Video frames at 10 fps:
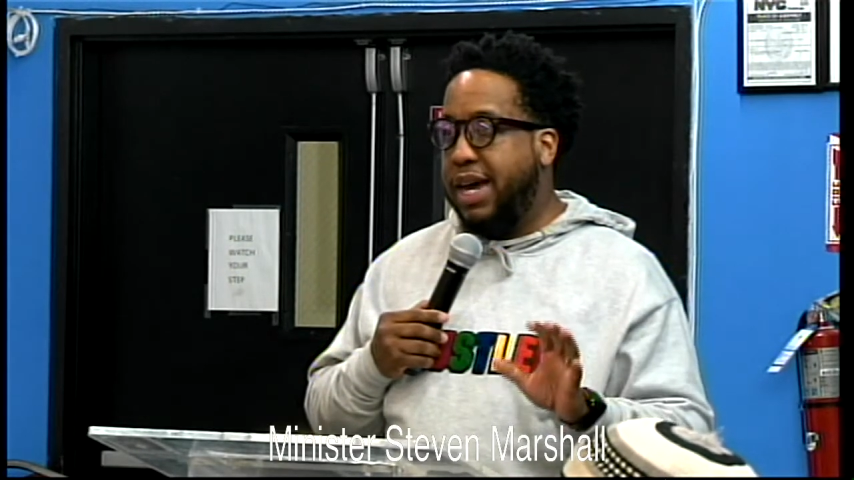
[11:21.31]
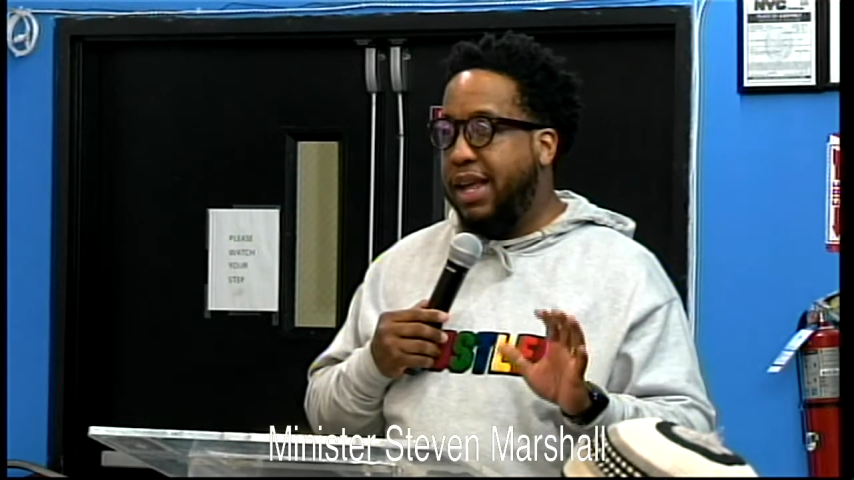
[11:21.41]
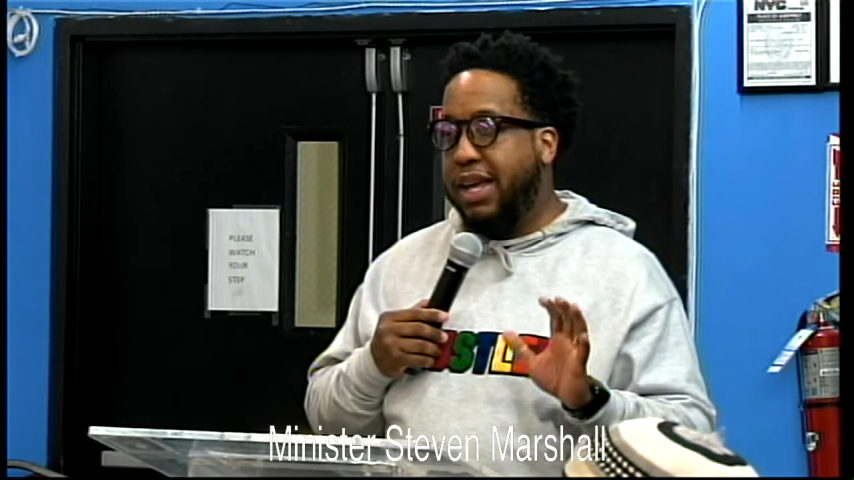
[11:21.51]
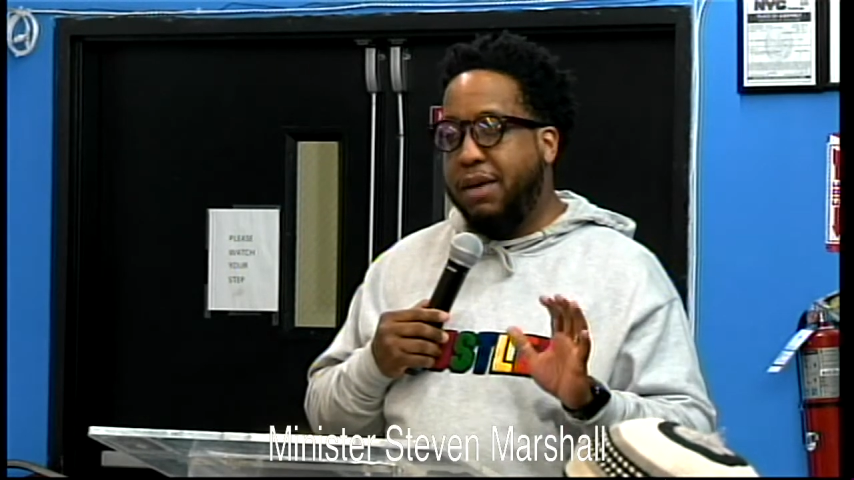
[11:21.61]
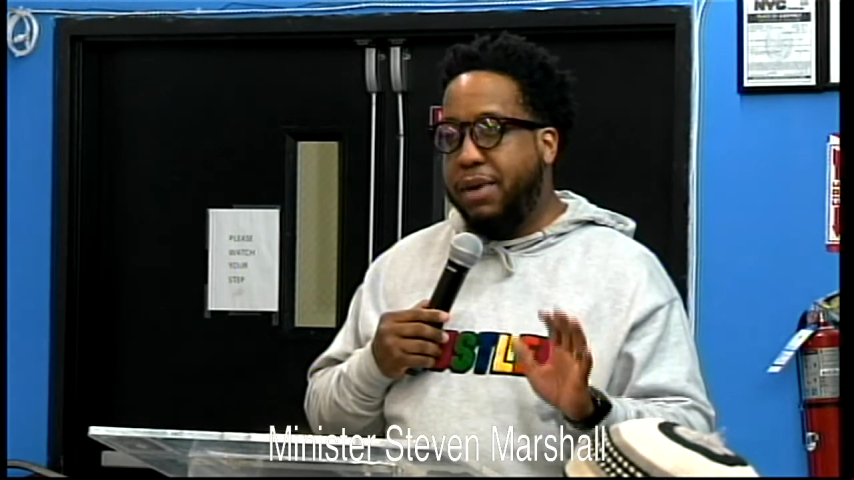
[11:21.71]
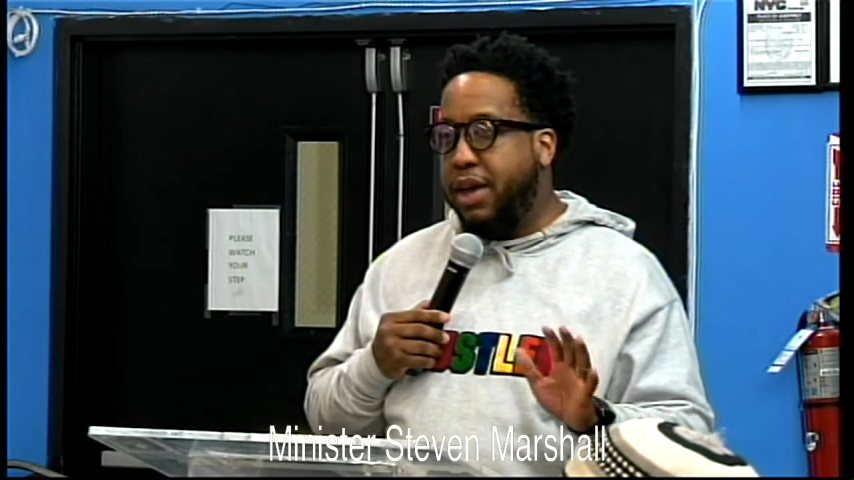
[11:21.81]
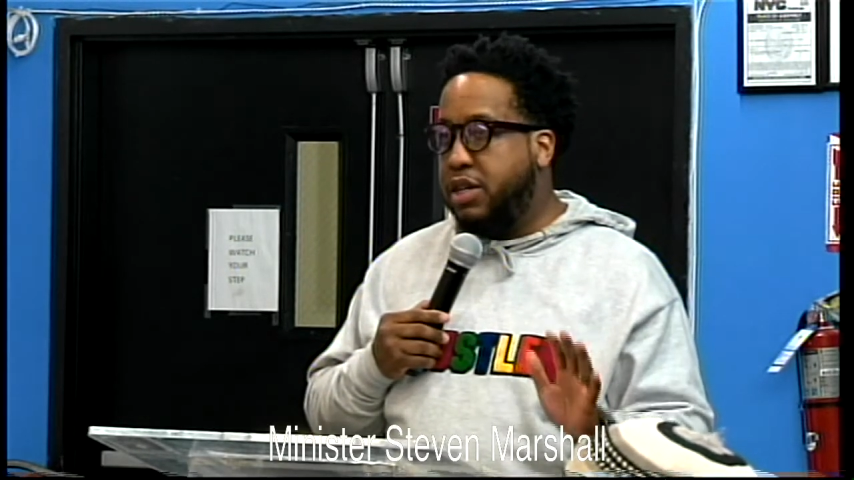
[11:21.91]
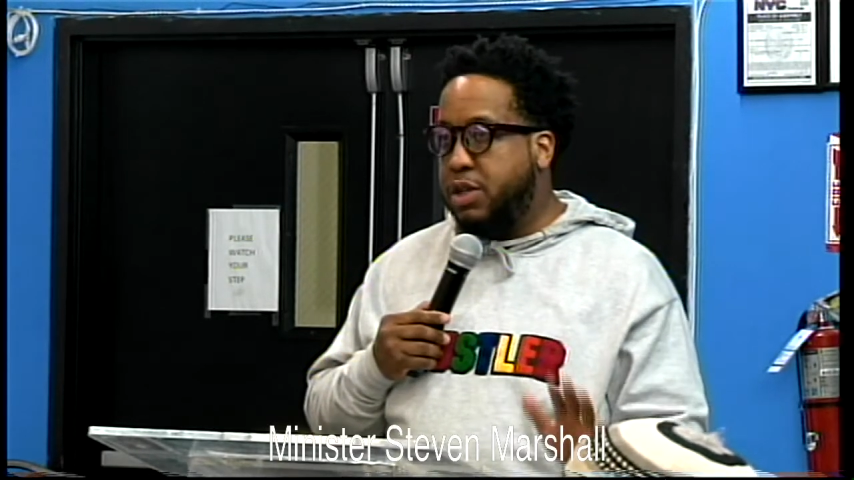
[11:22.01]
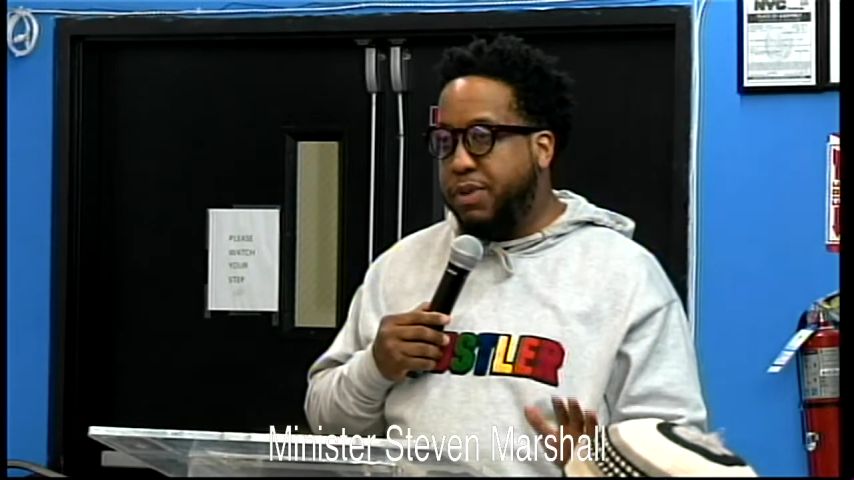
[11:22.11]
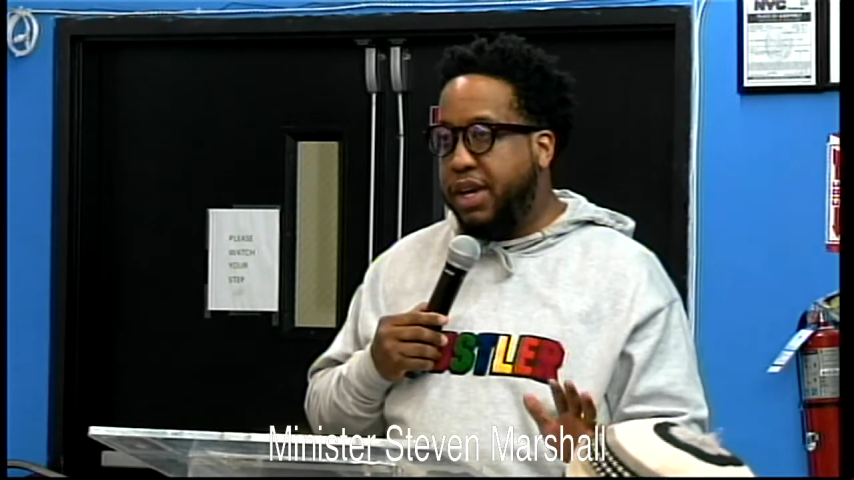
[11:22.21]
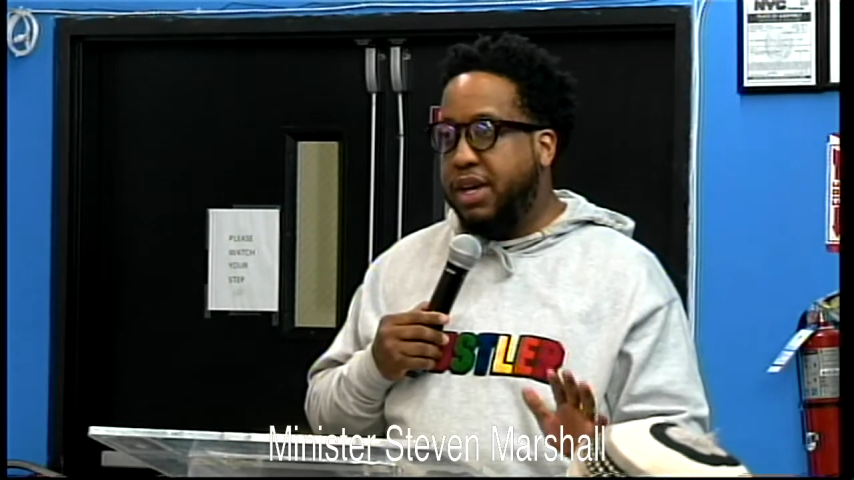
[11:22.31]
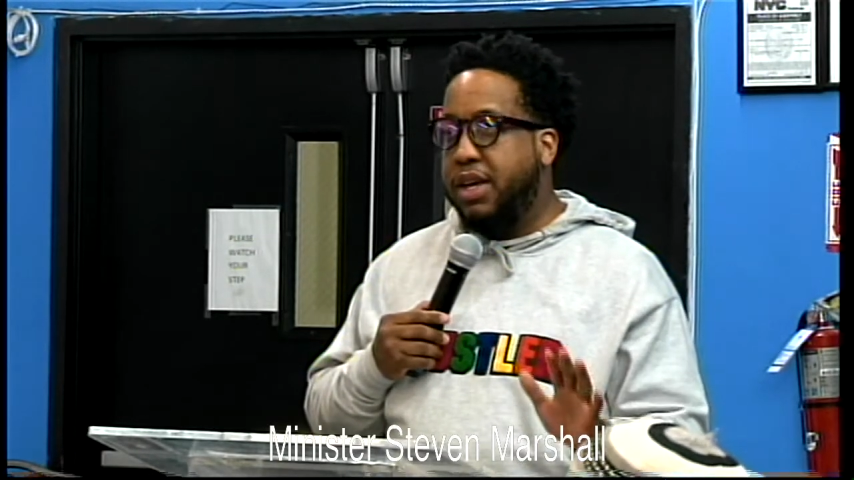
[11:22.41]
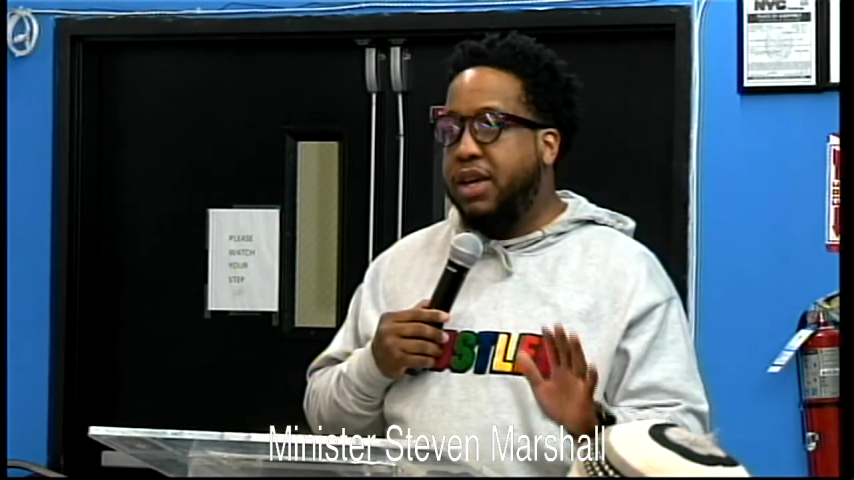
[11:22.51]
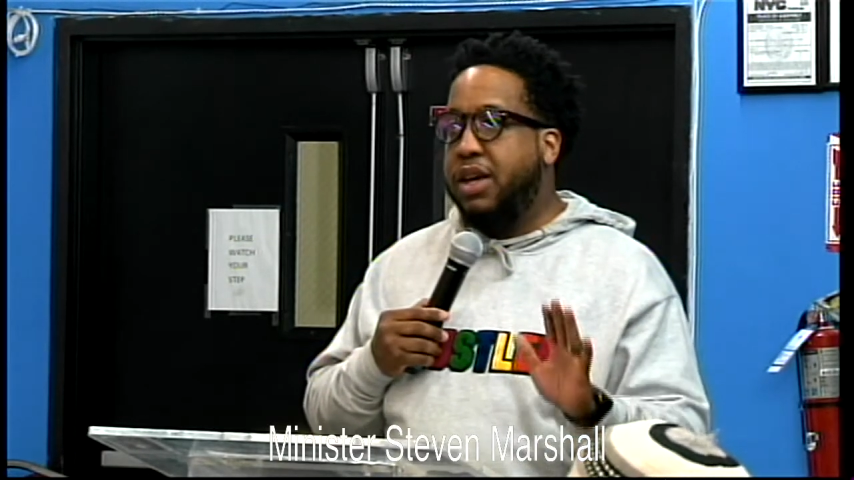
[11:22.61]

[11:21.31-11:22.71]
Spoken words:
I didn't come here to speak,